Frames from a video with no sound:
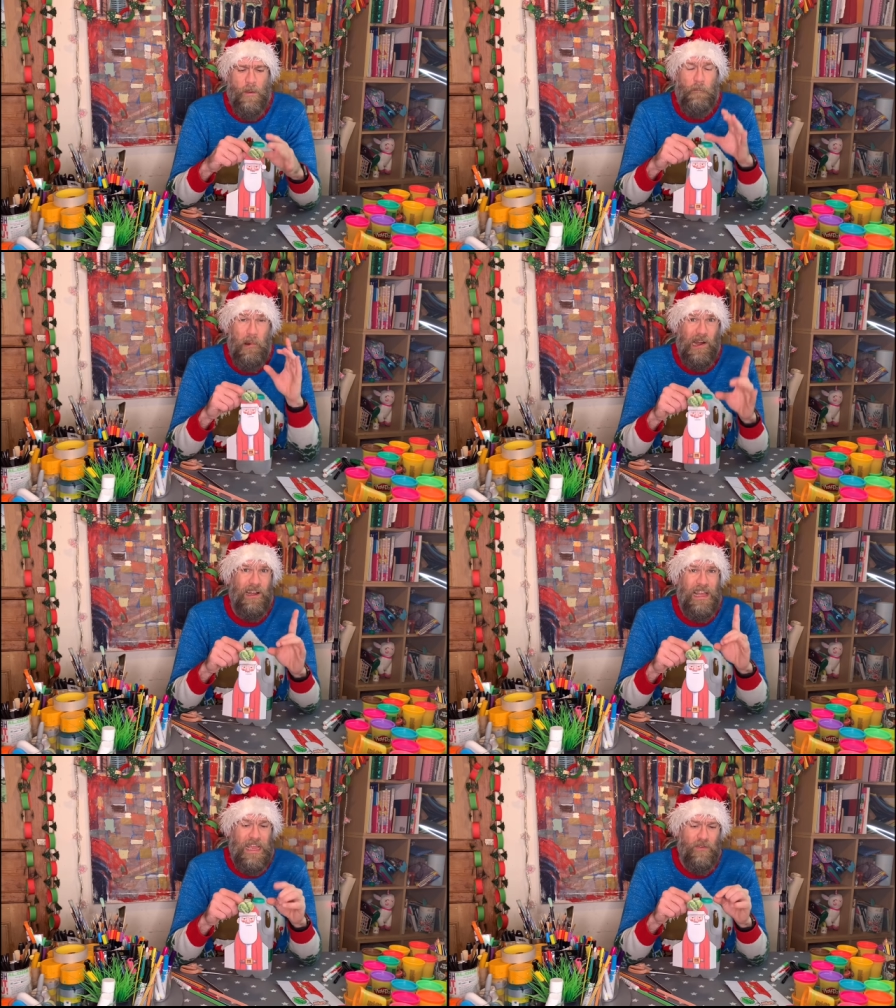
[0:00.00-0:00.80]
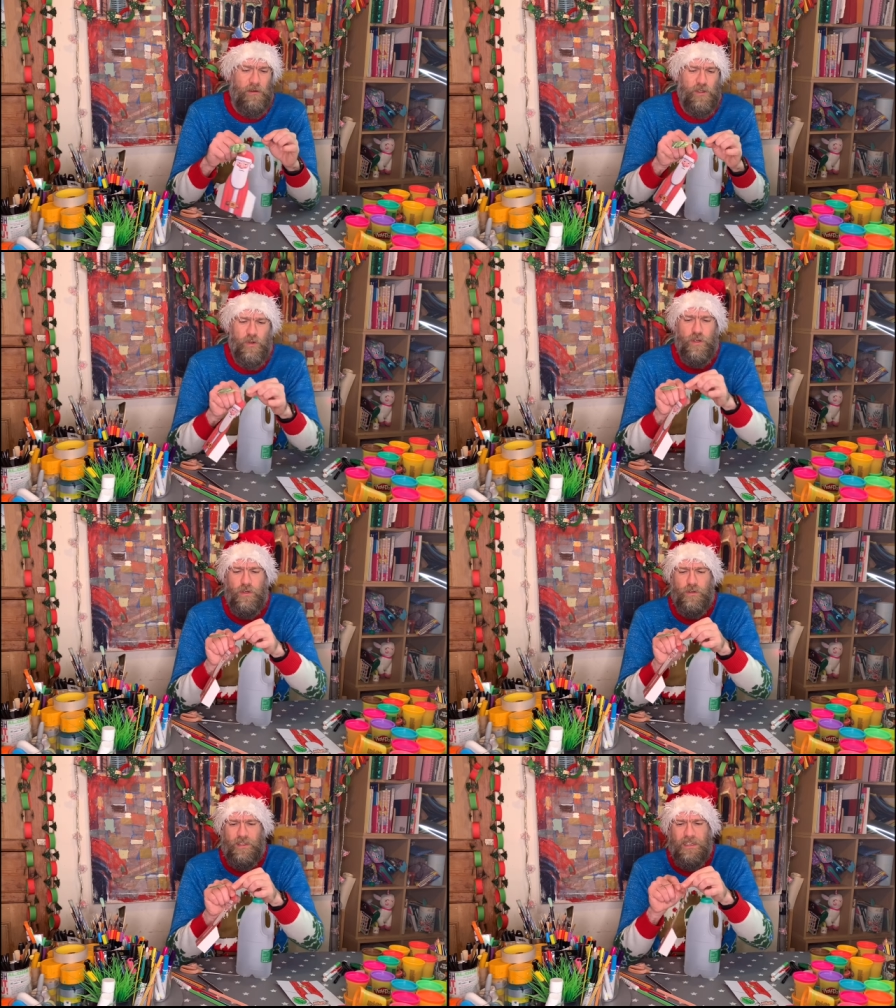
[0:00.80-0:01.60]
but if you do
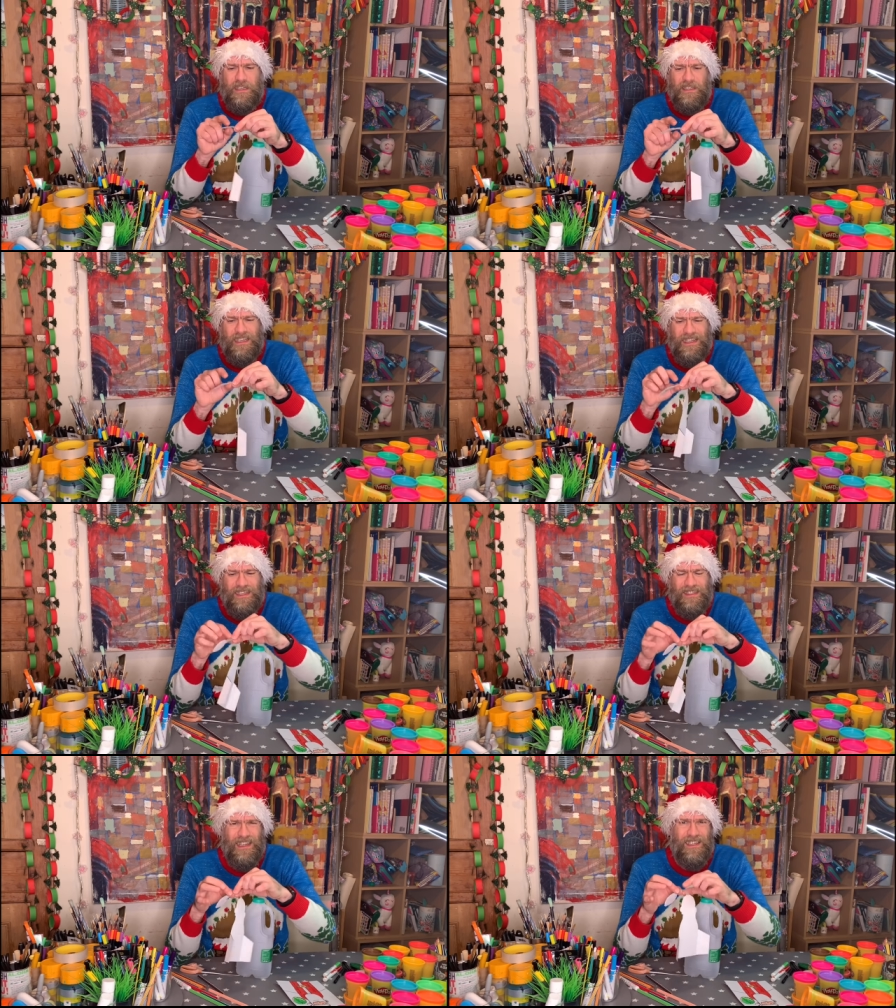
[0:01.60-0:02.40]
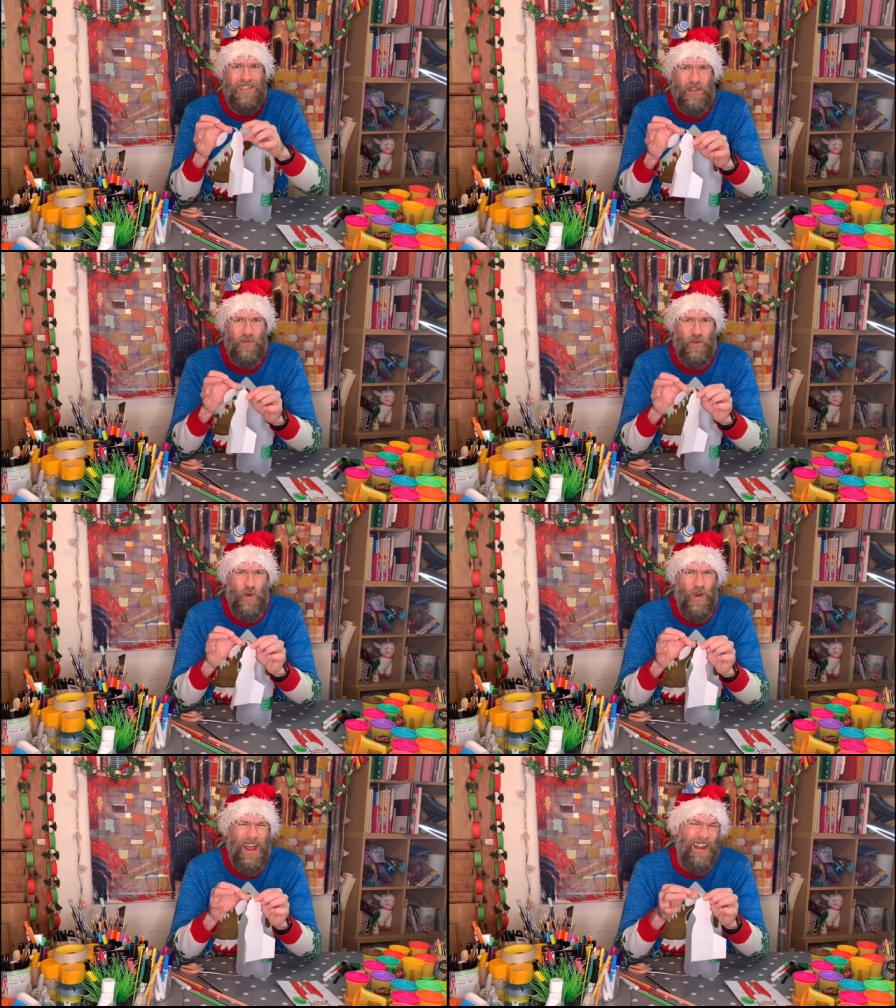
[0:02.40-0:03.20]
use this, it is like
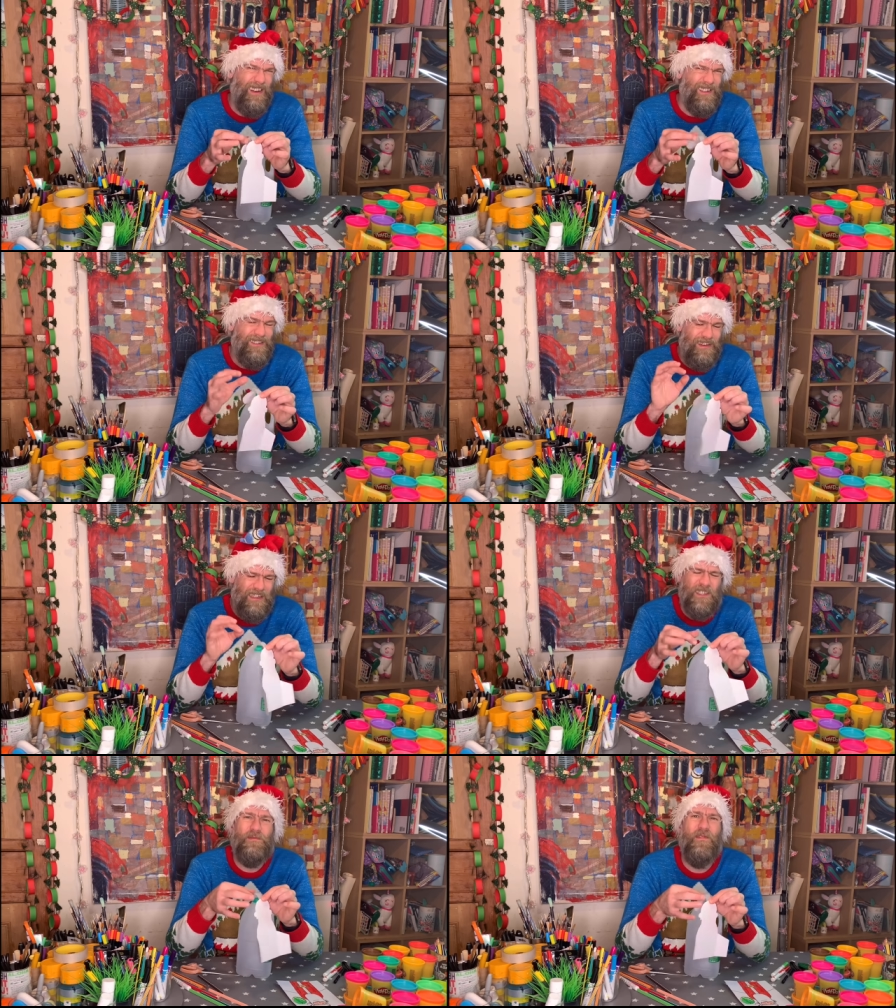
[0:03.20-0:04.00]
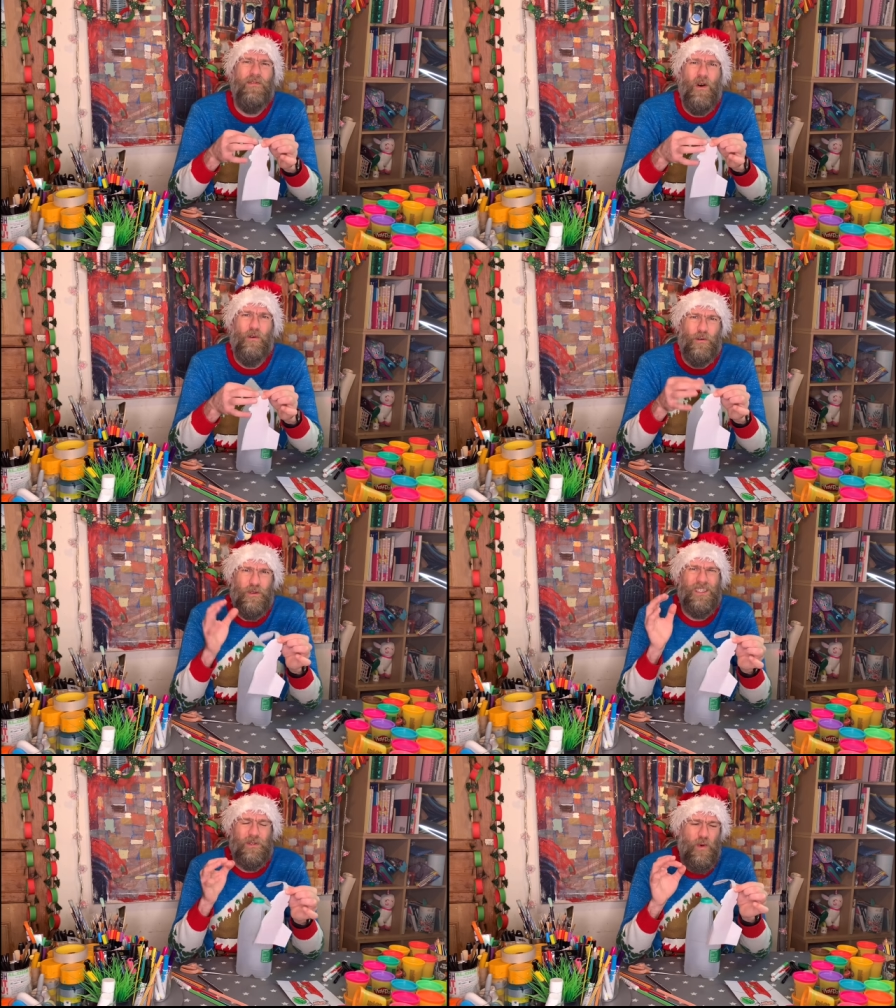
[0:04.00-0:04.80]
see-through and it doesn't fold,
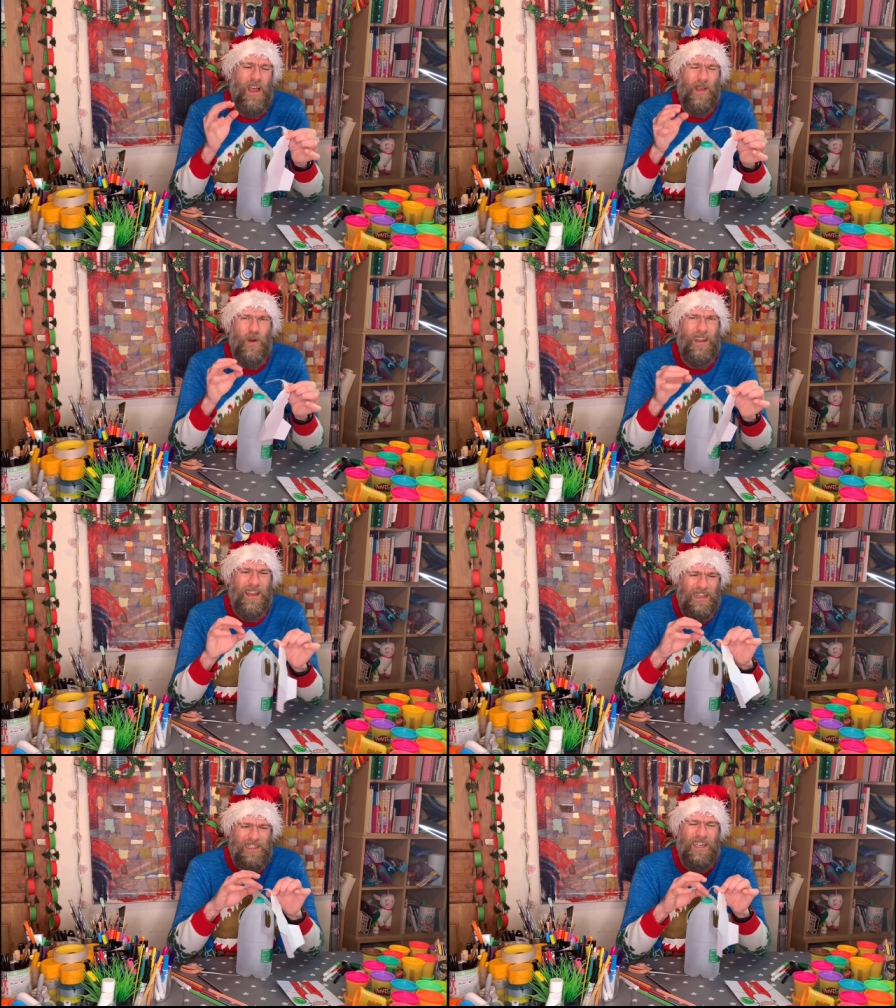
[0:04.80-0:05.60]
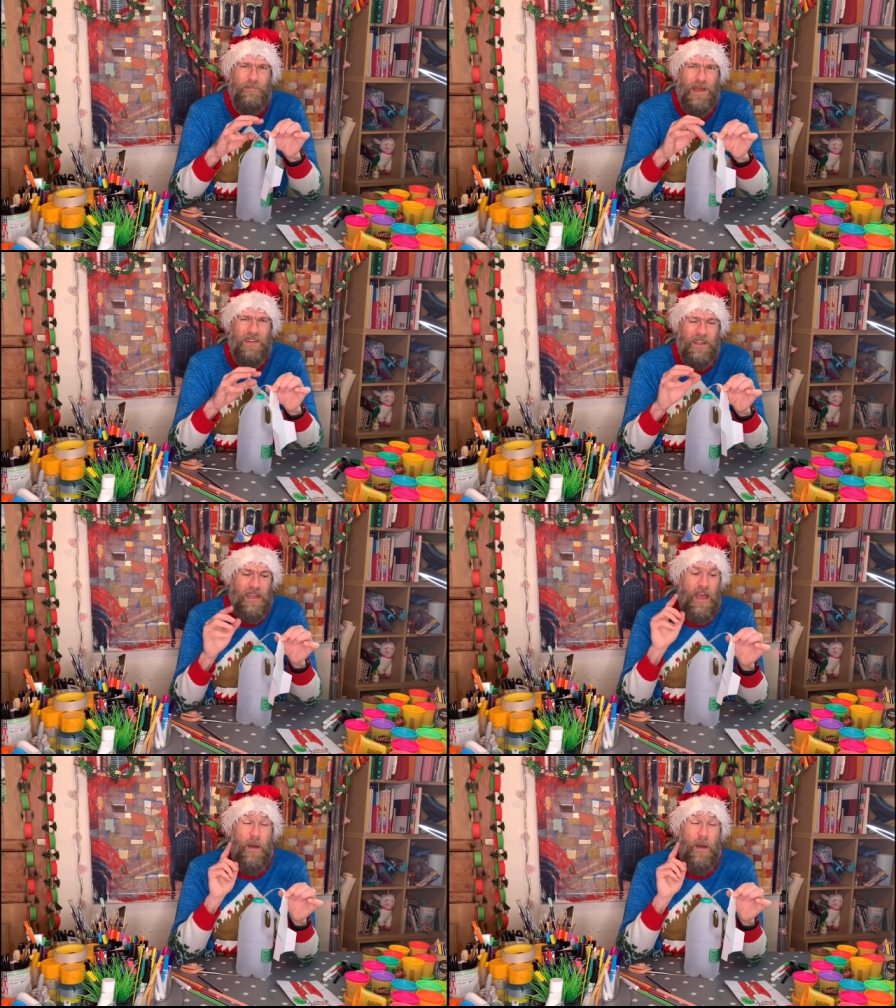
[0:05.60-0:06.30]
which is why I quite like it. It's kind of bendy.